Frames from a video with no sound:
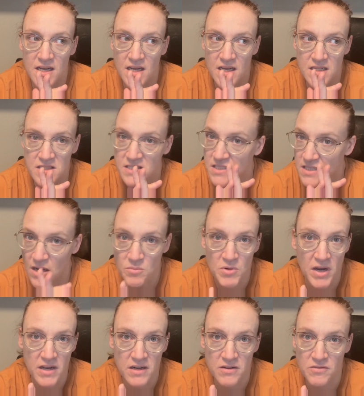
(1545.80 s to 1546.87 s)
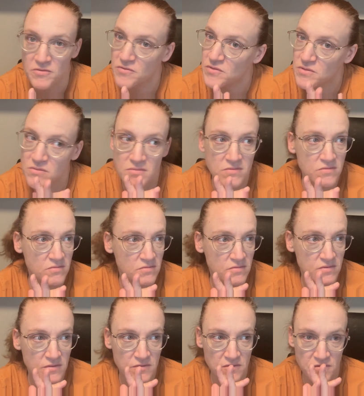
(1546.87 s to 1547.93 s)
Some kind of
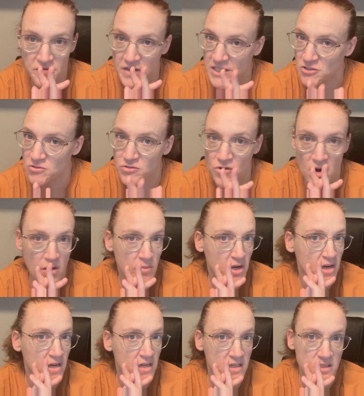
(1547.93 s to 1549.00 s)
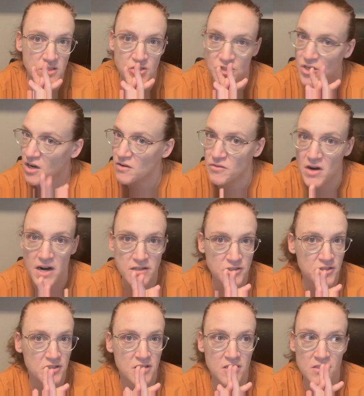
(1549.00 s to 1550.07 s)
facial trauma, jaw
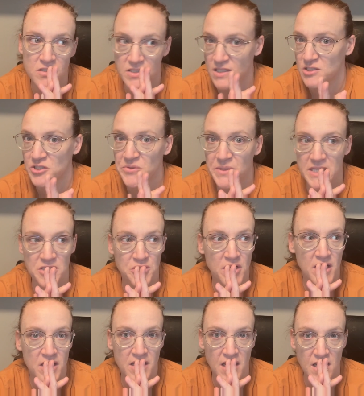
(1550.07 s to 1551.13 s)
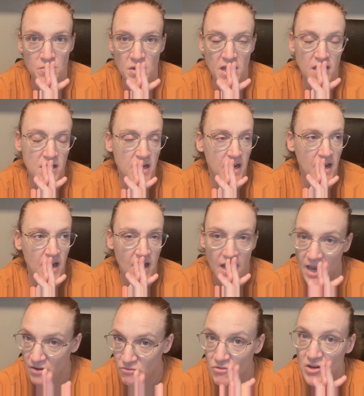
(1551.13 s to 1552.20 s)
fracture situation came in
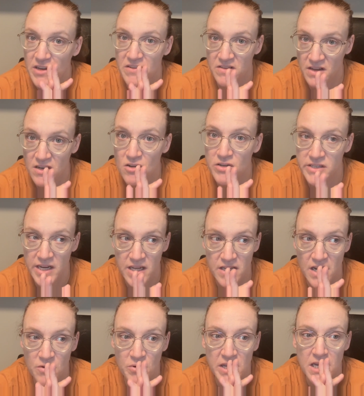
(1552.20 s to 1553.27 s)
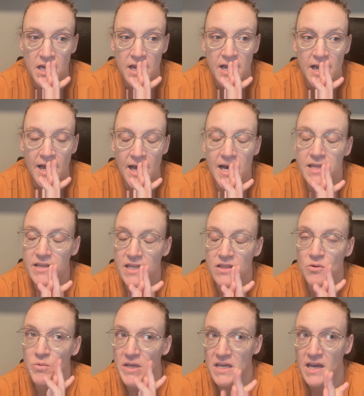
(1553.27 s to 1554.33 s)
every single day that week. And then
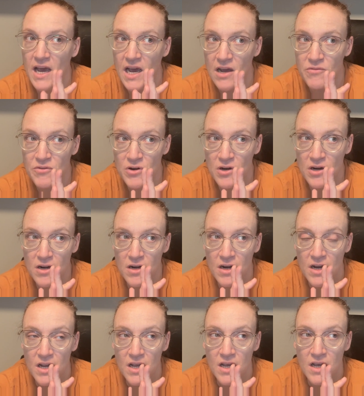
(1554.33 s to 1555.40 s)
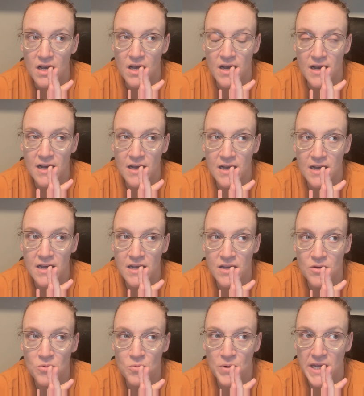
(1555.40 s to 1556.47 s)
the week after,
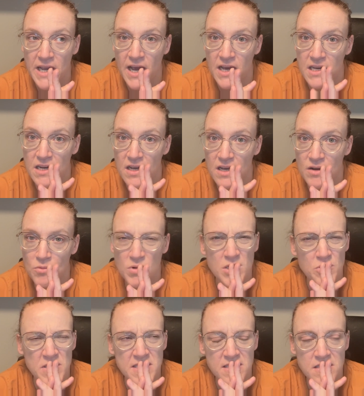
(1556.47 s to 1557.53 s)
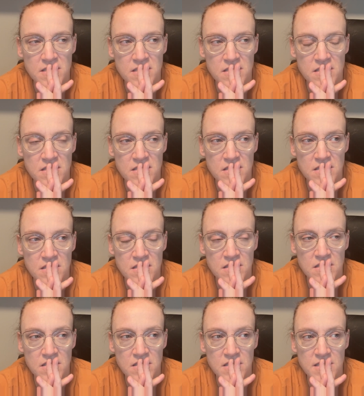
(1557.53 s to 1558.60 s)
we had, which was, I
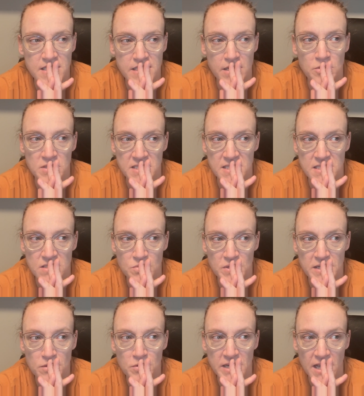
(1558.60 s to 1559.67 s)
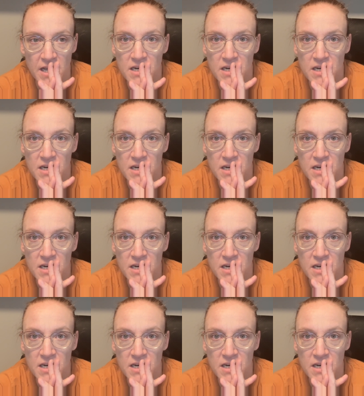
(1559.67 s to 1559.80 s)
think that was this week, we had